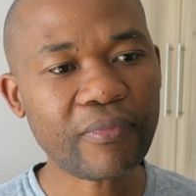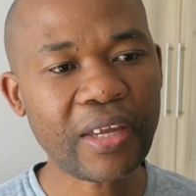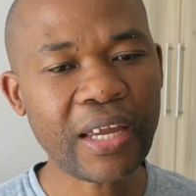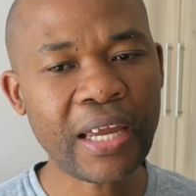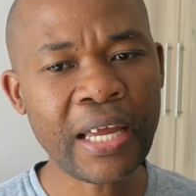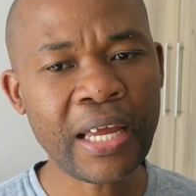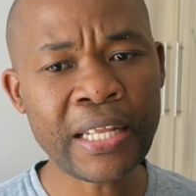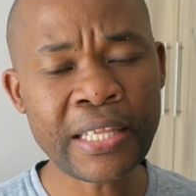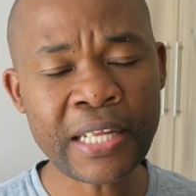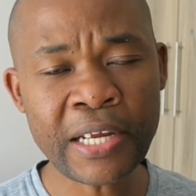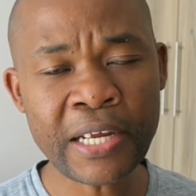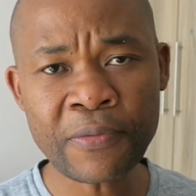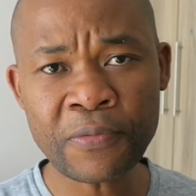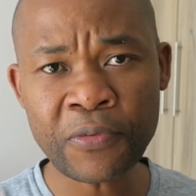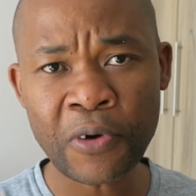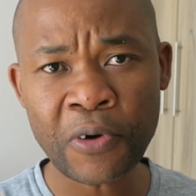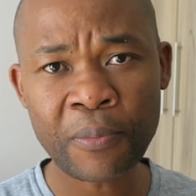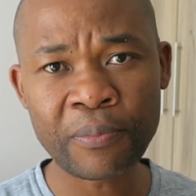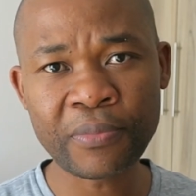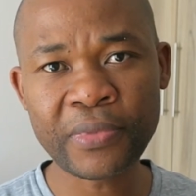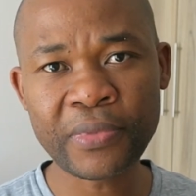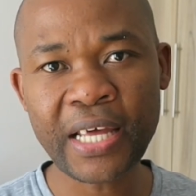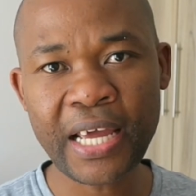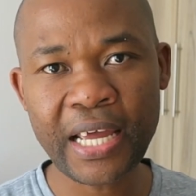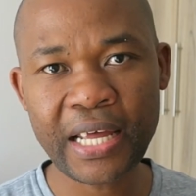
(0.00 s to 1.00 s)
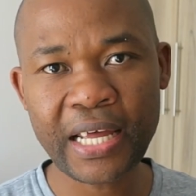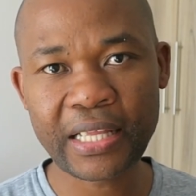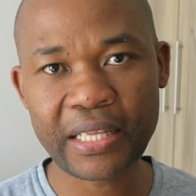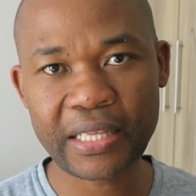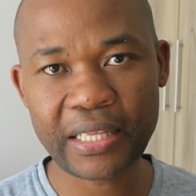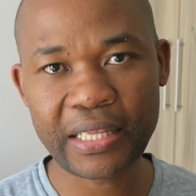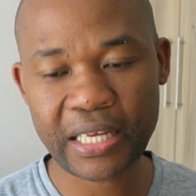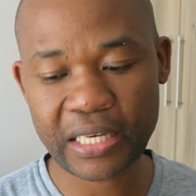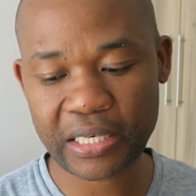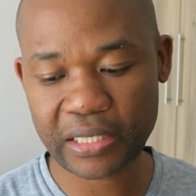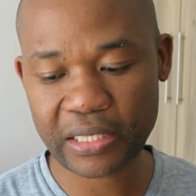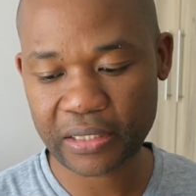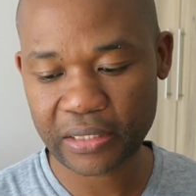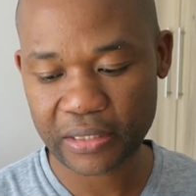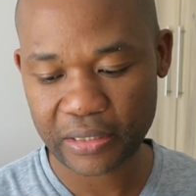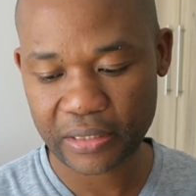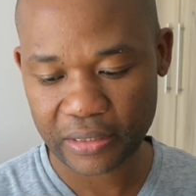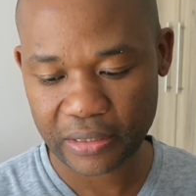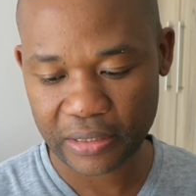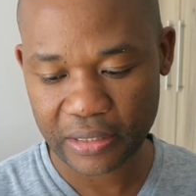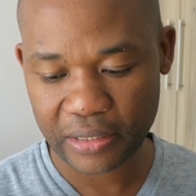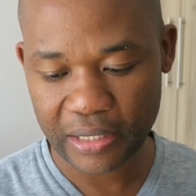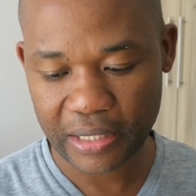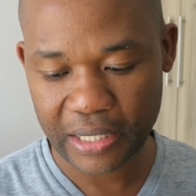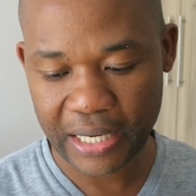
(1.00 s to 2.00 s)
And then from there, then
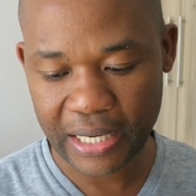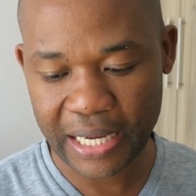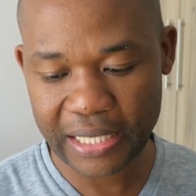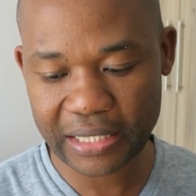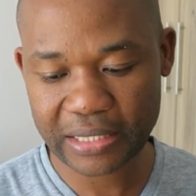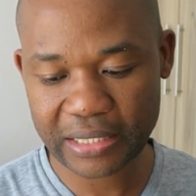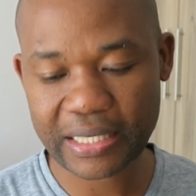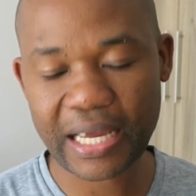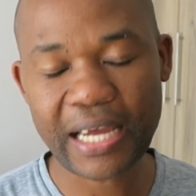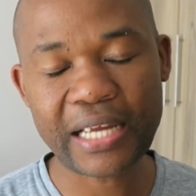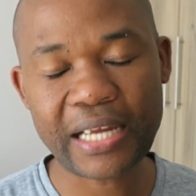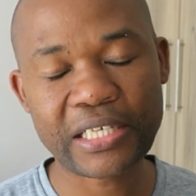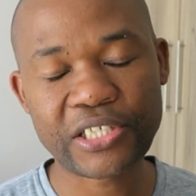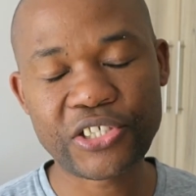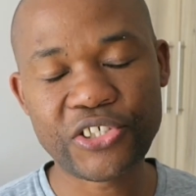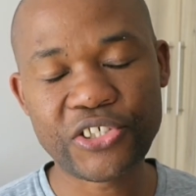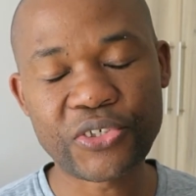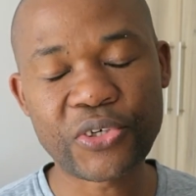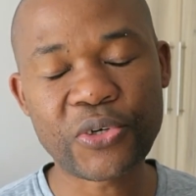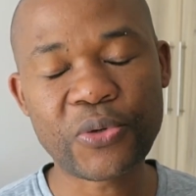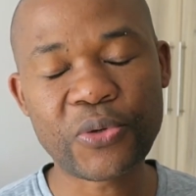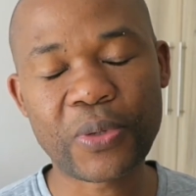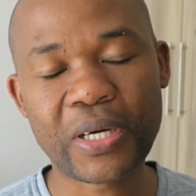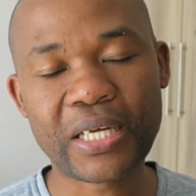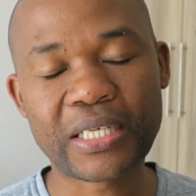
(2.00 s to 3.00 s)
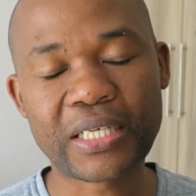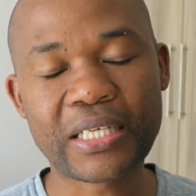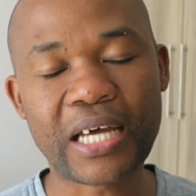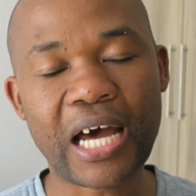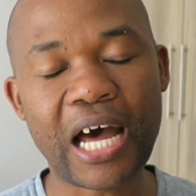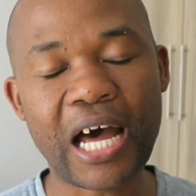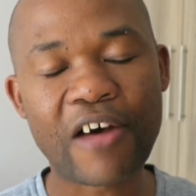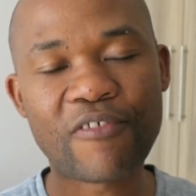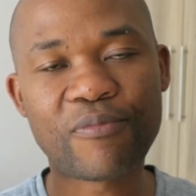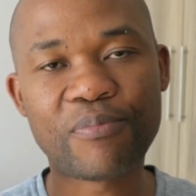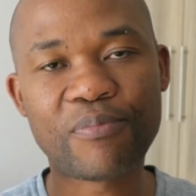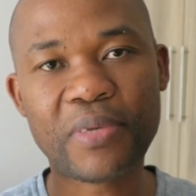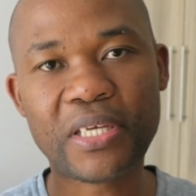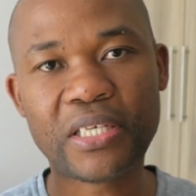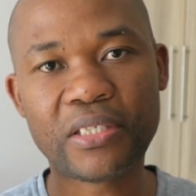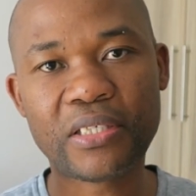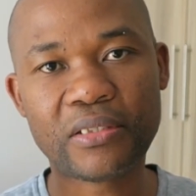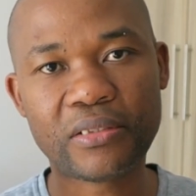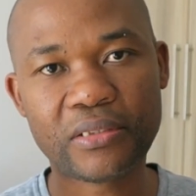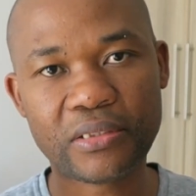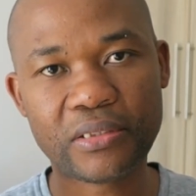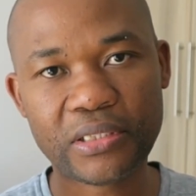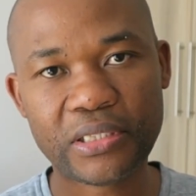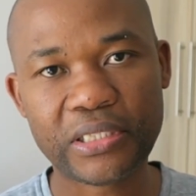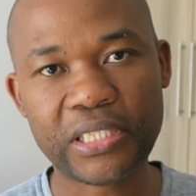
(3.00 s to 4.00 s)
I decided, you know what, I've
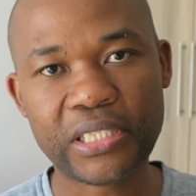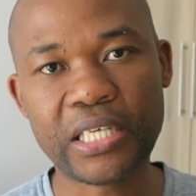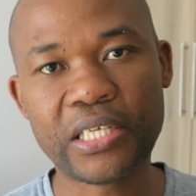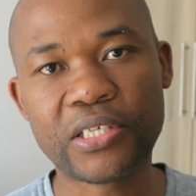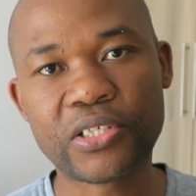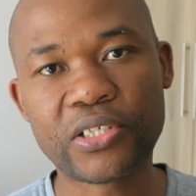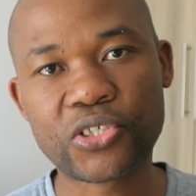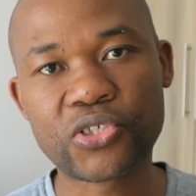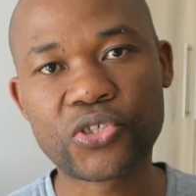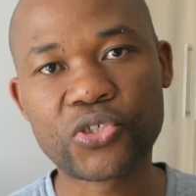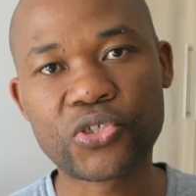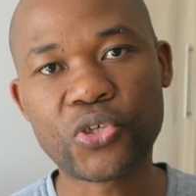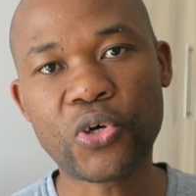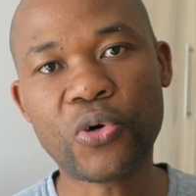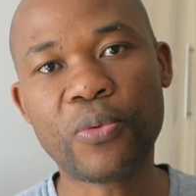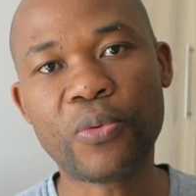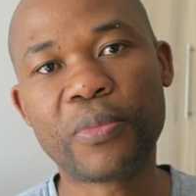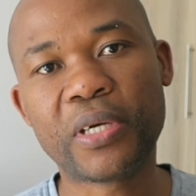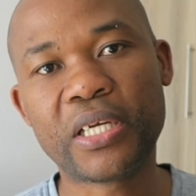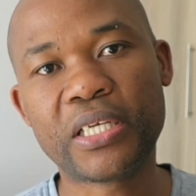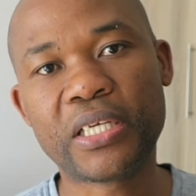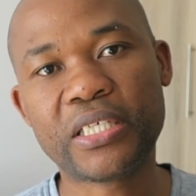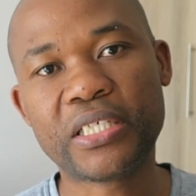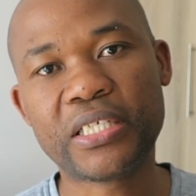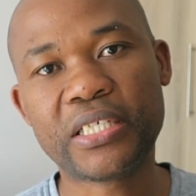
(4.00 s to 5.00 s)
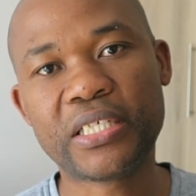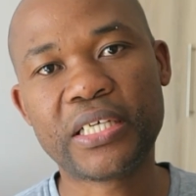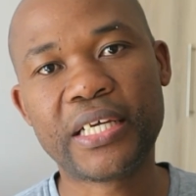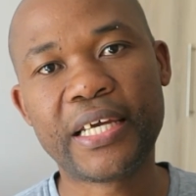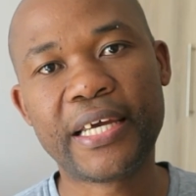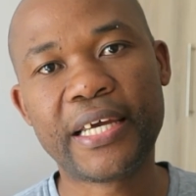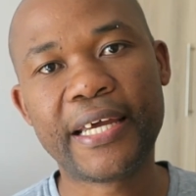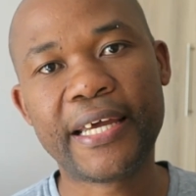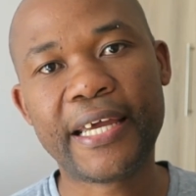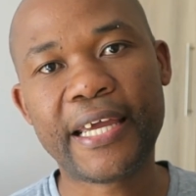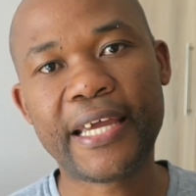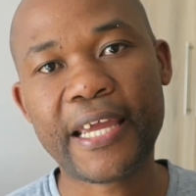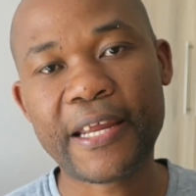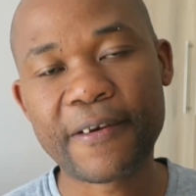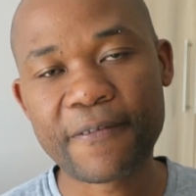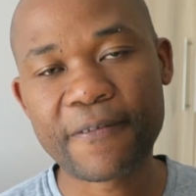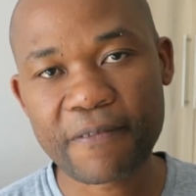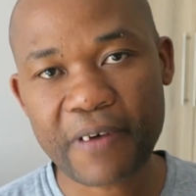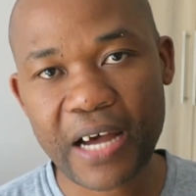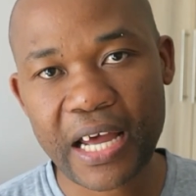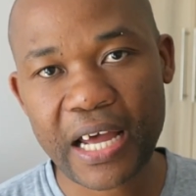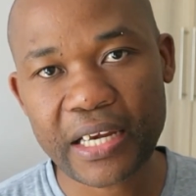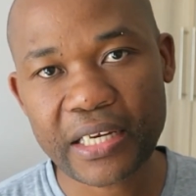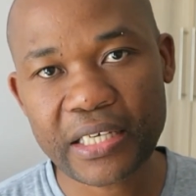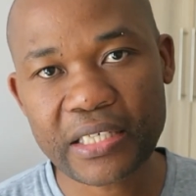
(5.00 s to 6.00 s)
been dealing so much in
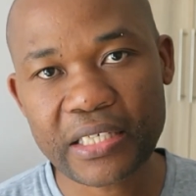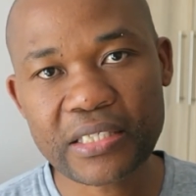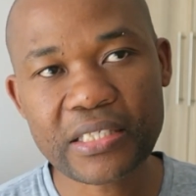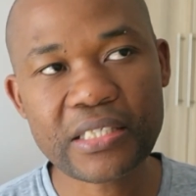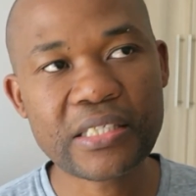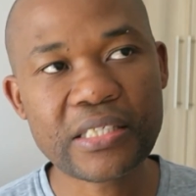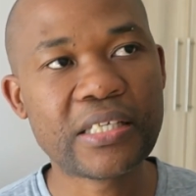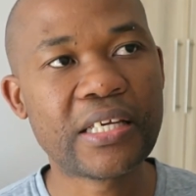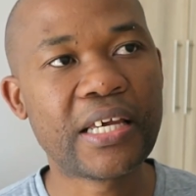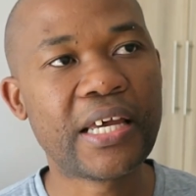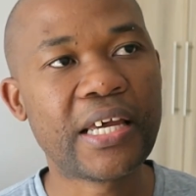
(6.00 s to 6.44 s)
finance